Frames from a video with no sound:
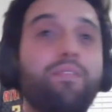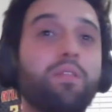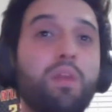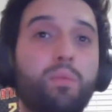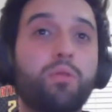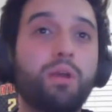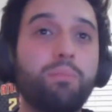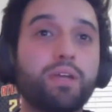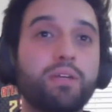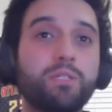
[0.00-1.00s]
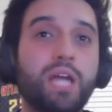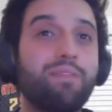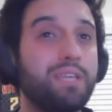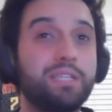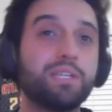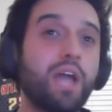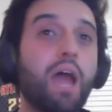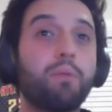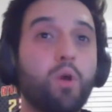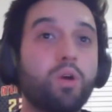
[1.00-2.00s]
a number 3 pick in a draft, he's the guy
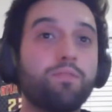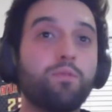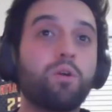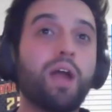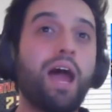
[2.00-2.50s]
I'm going for.